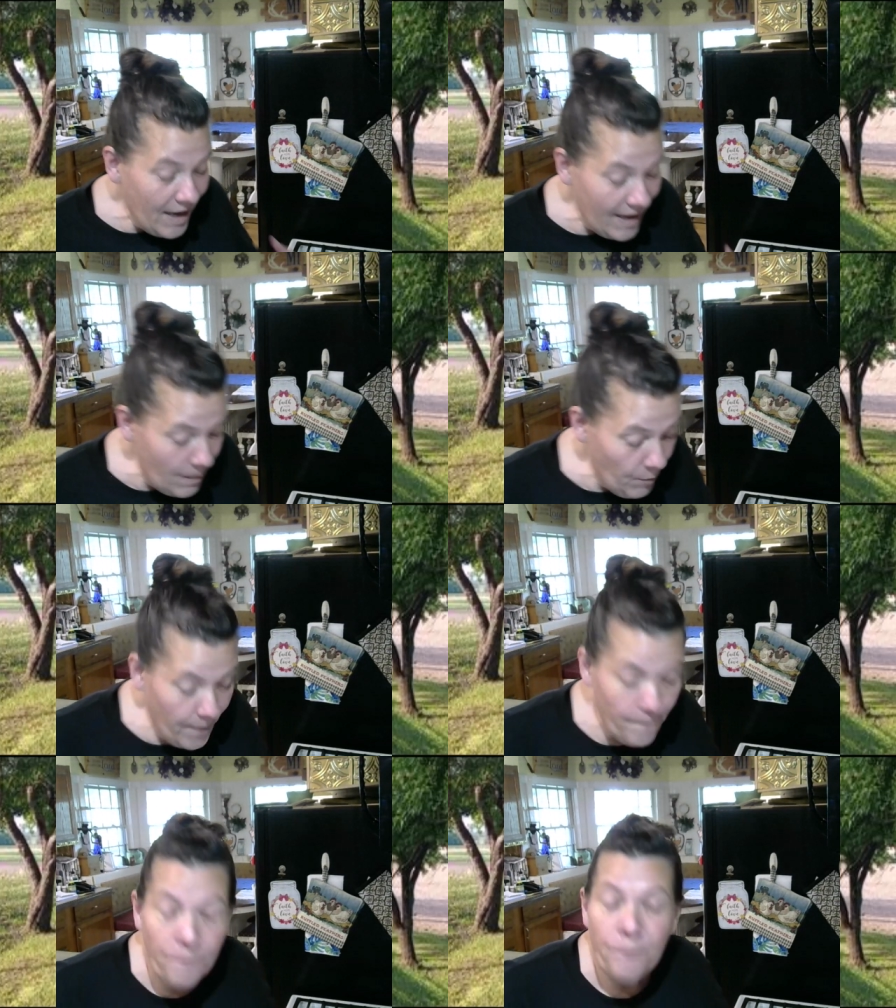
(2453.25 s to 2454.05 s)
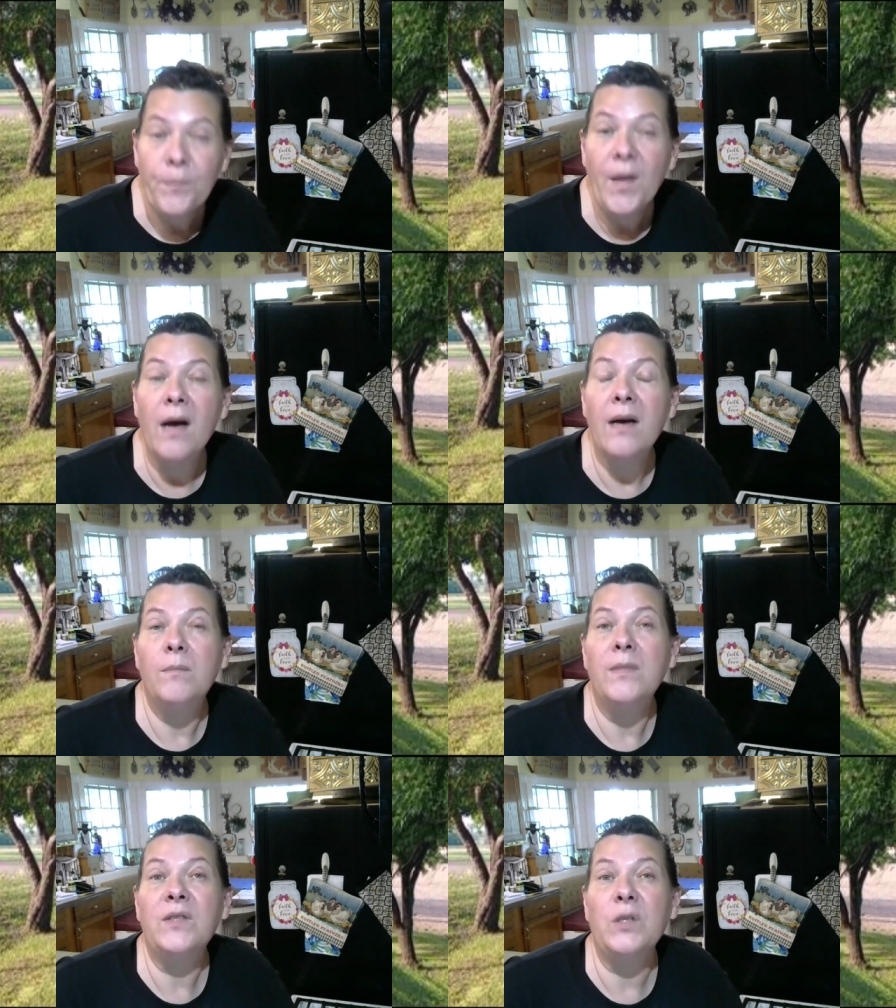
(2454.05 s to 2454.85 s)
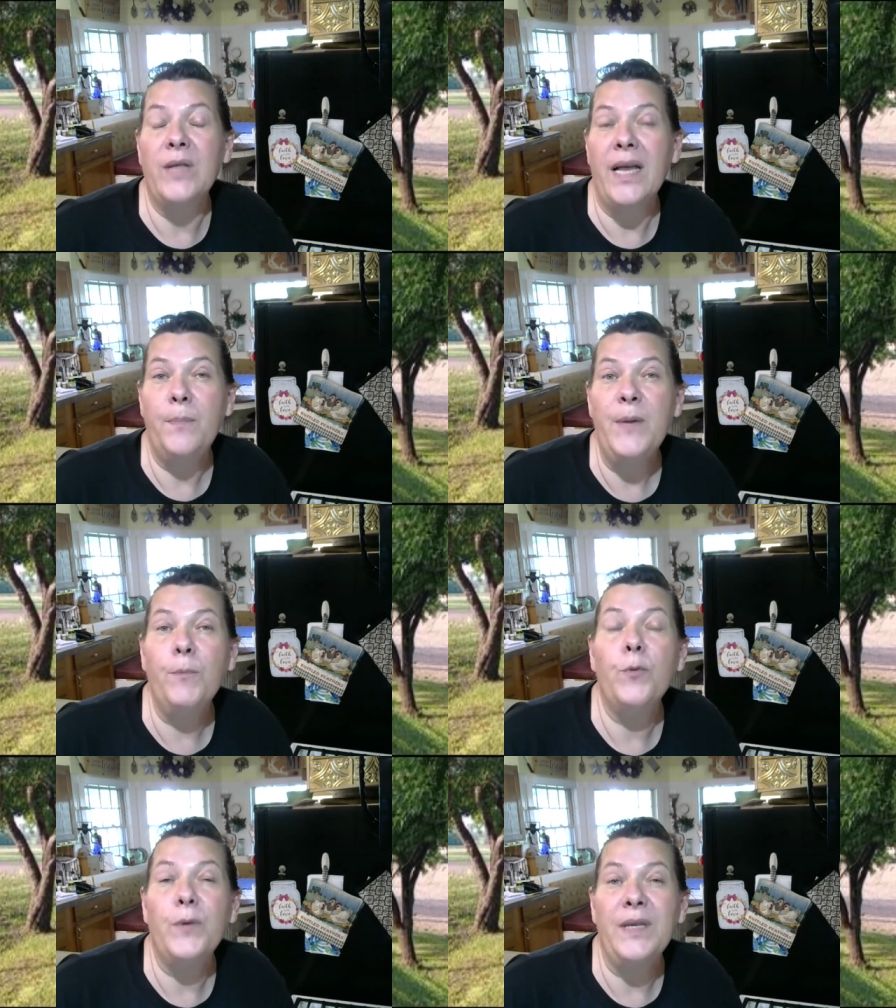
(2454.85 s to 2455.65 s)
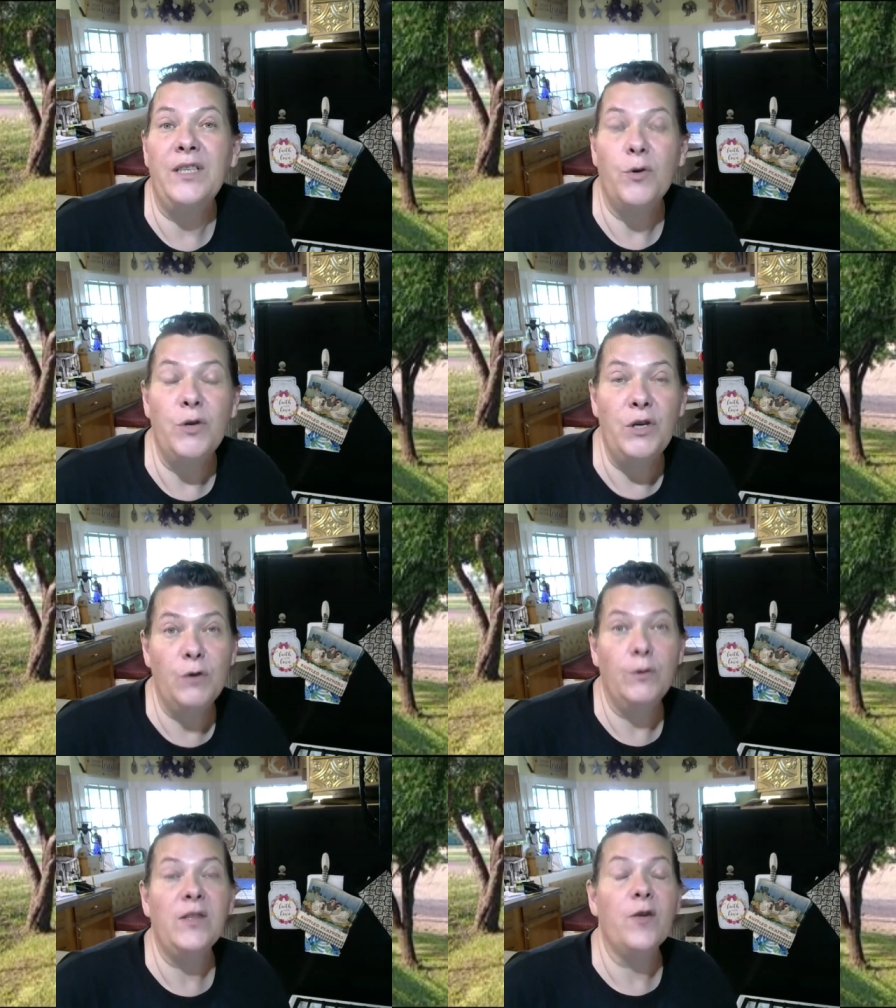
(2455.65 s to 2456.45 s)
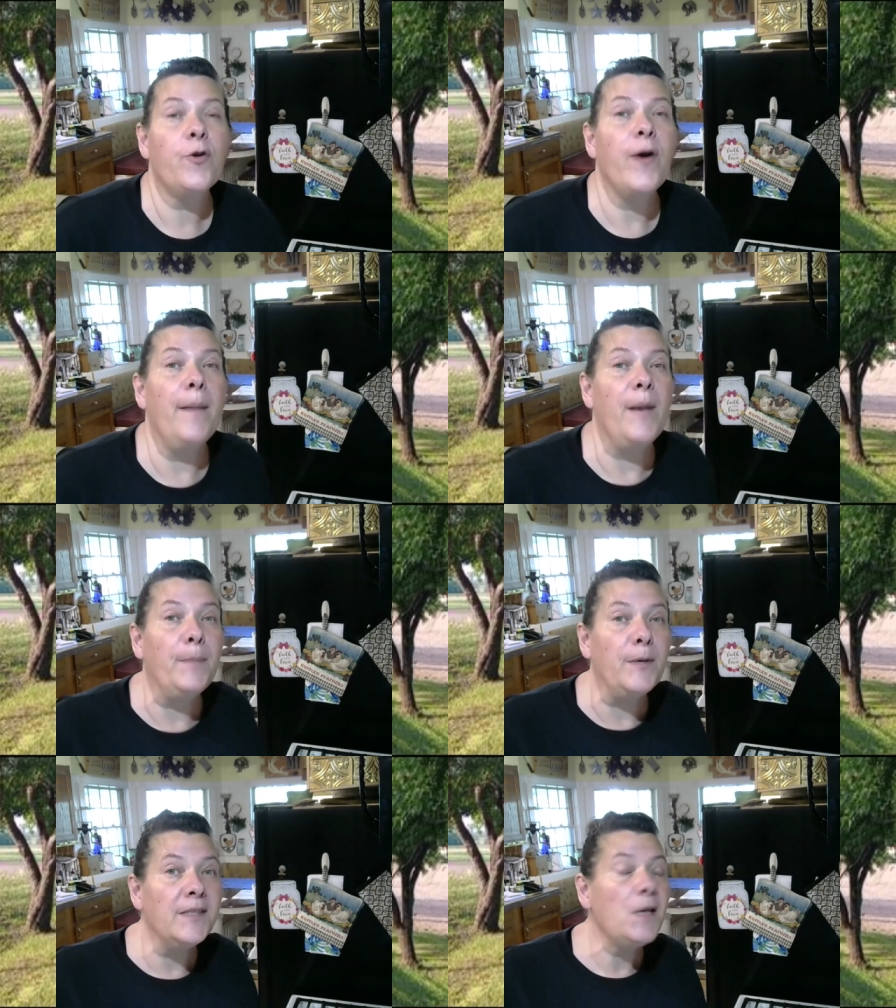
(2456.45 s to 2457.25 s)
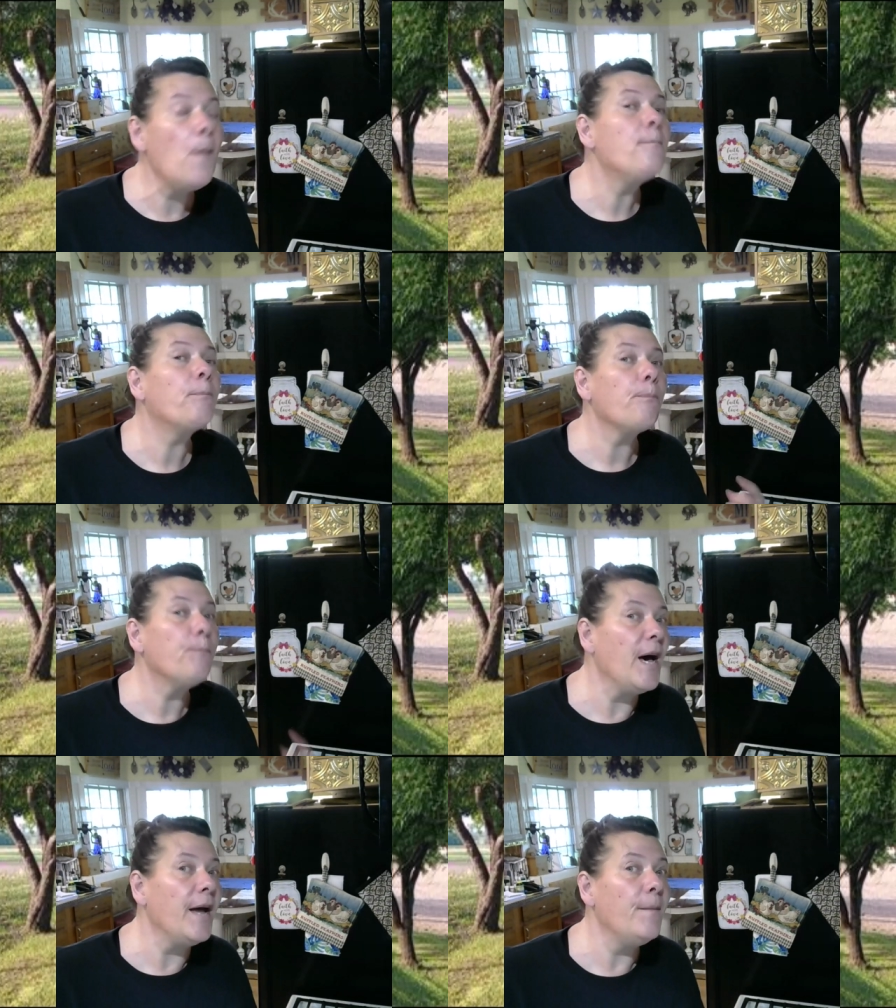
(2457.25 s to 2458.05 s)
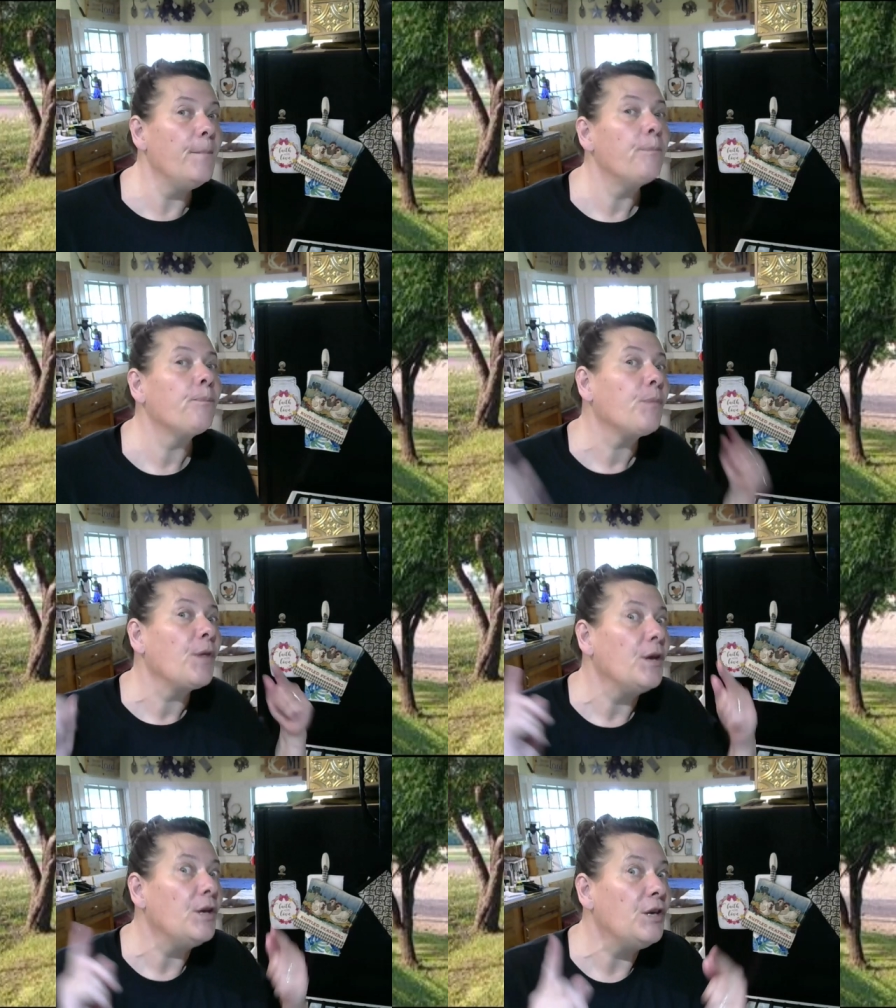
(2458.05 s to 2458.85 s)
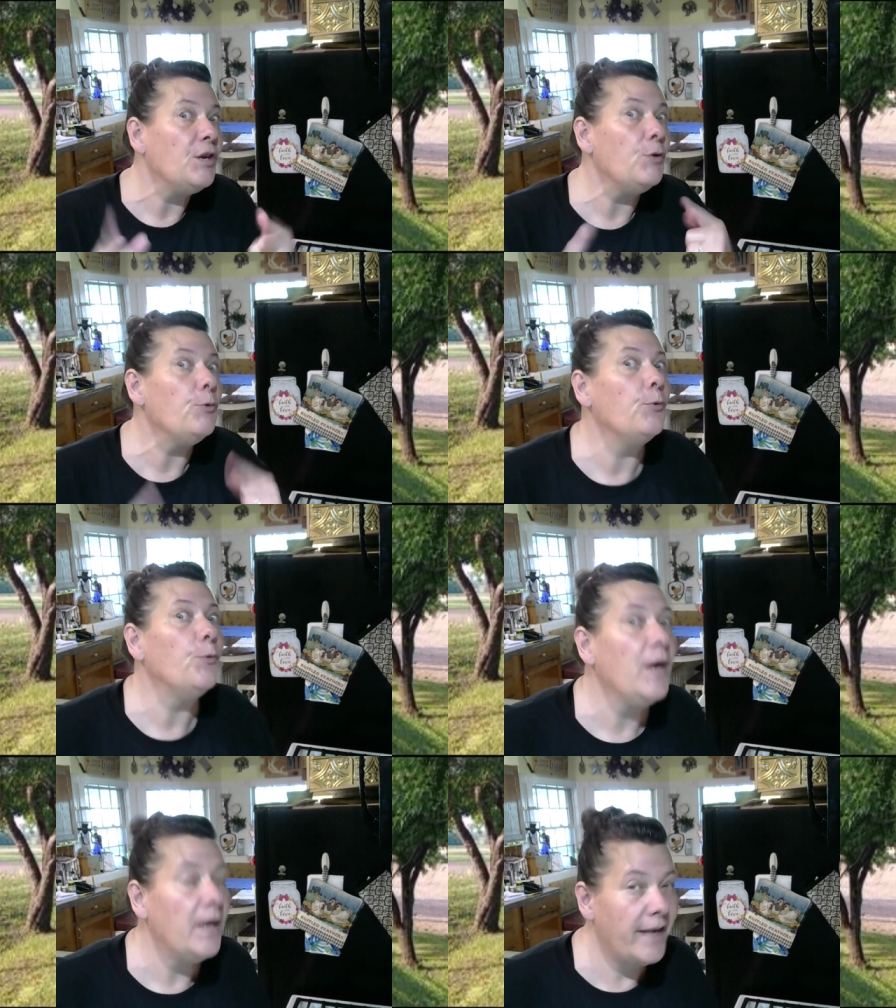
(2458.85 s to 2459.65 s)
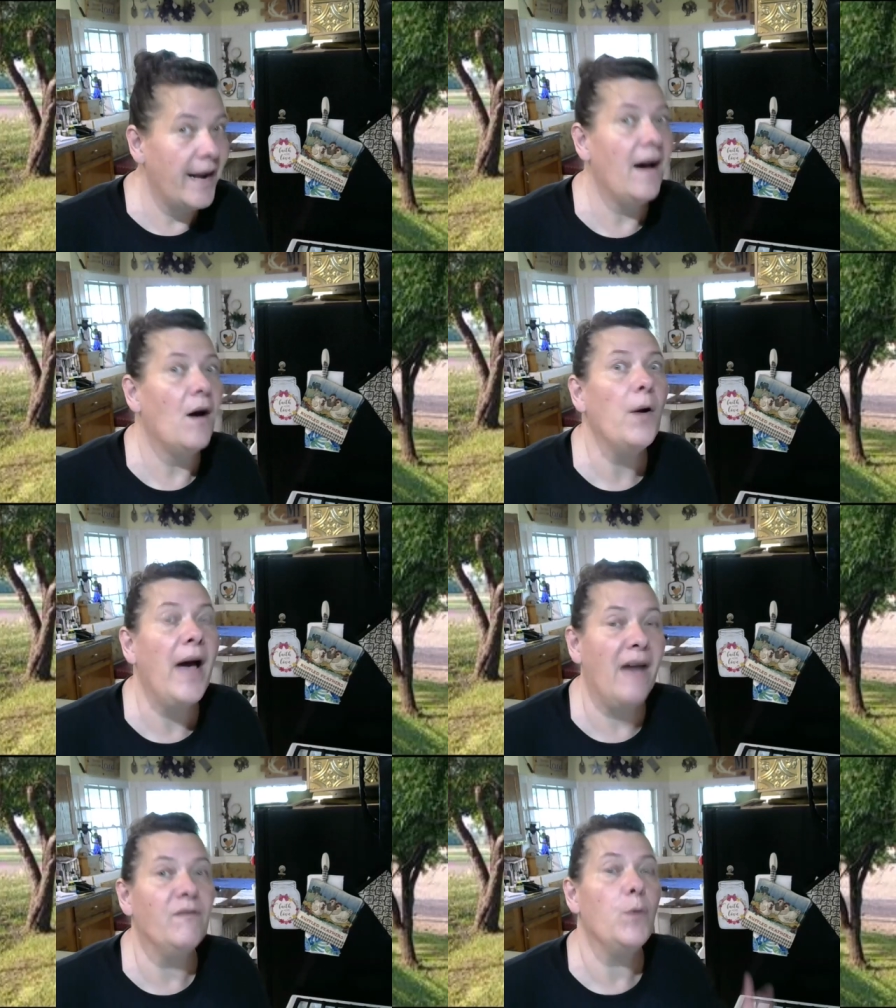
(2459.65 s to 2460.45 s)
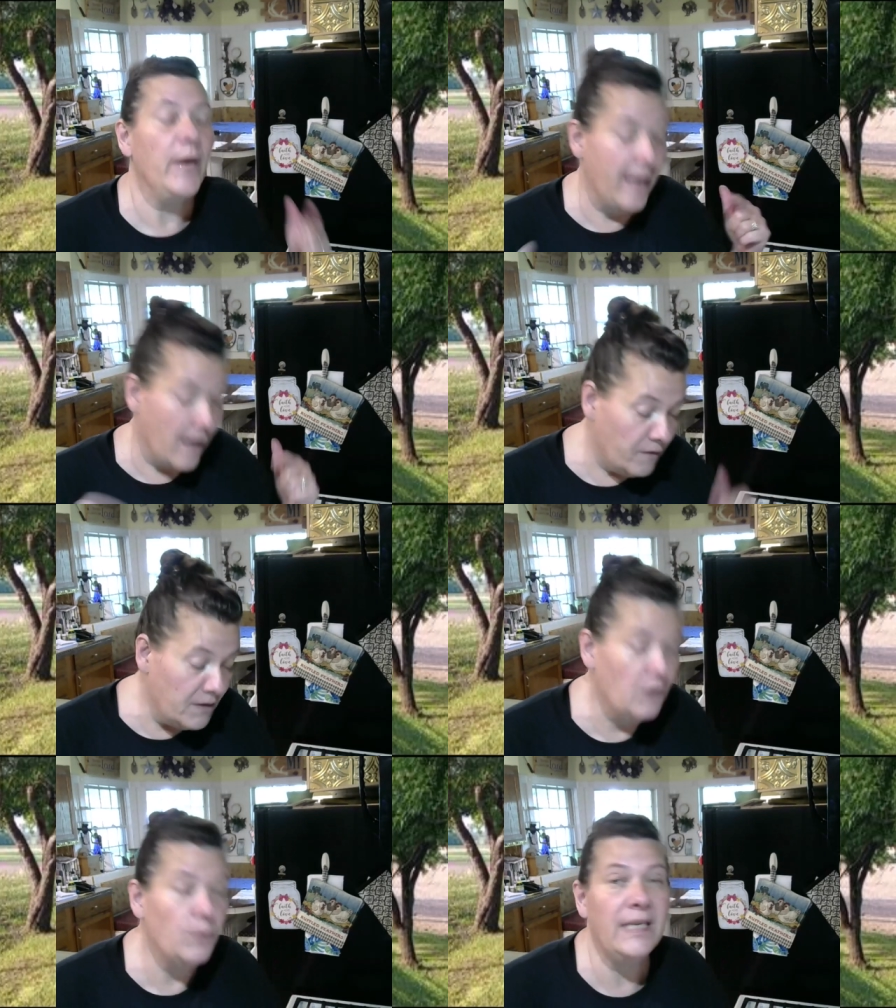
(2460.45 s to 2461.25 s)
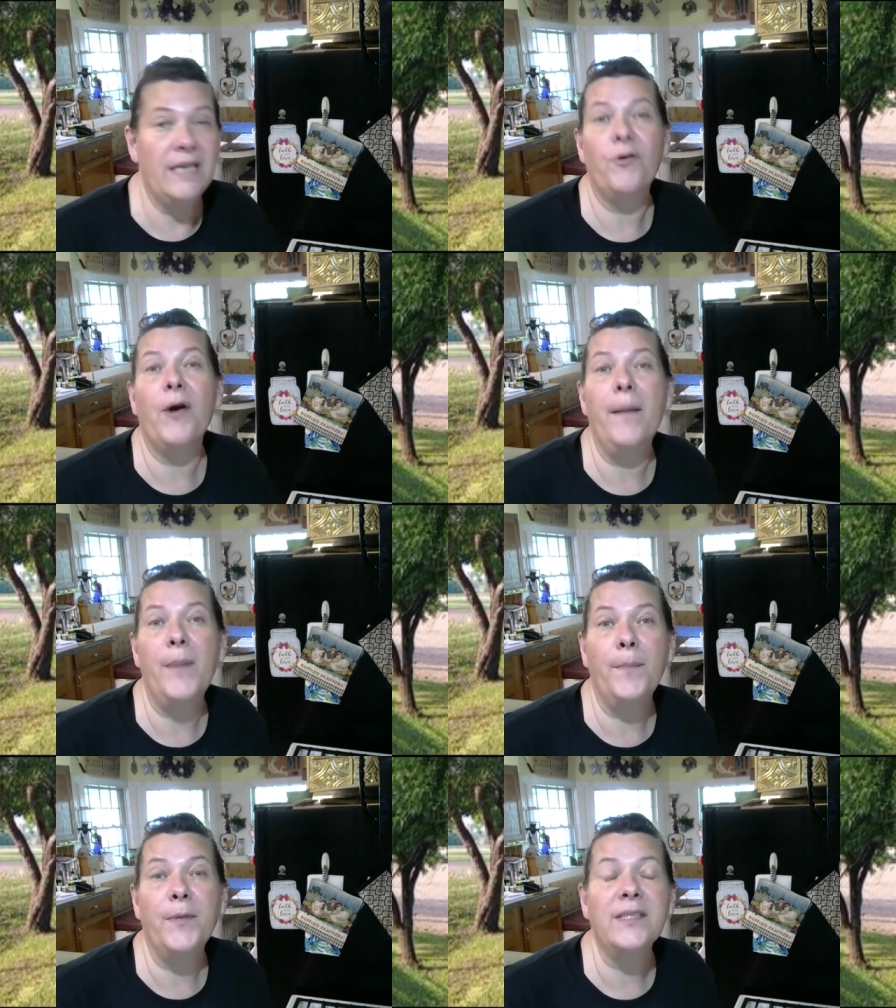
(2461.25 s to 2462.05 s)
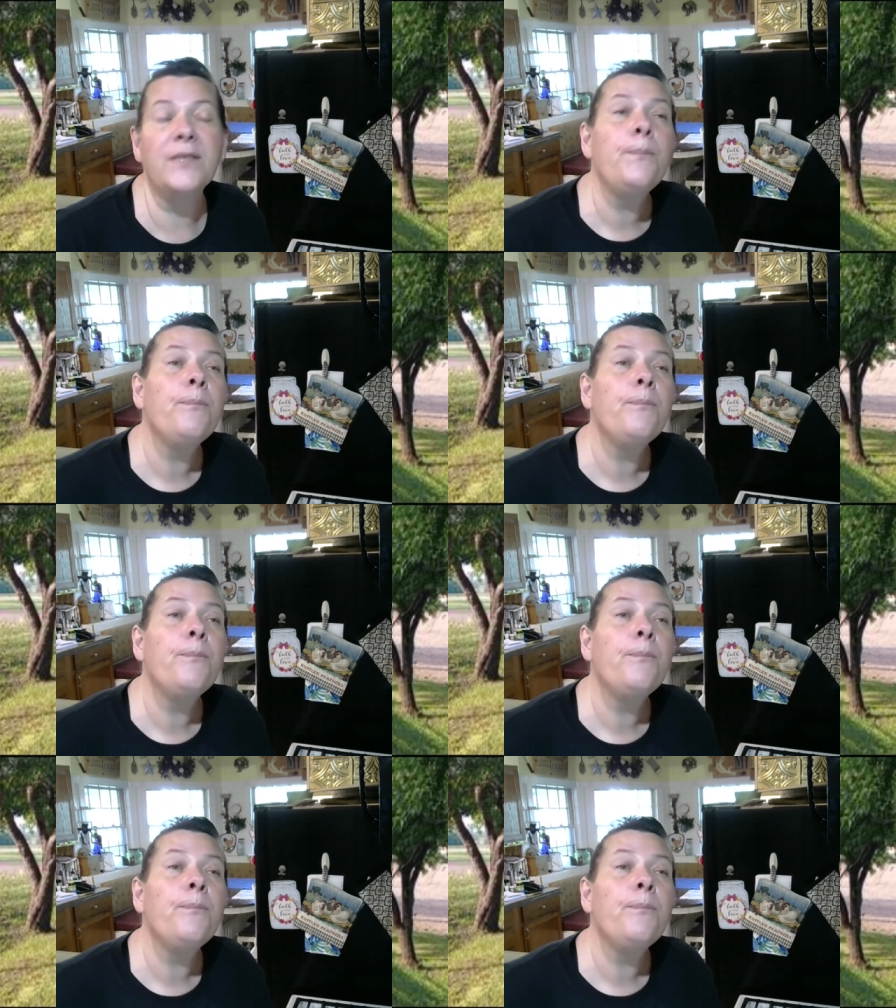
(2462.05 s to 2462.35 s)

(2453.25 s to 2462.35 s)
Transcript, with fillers: Anyway, um, so a lot of people really don't use their crab apples, but you now have a way of using crab apples.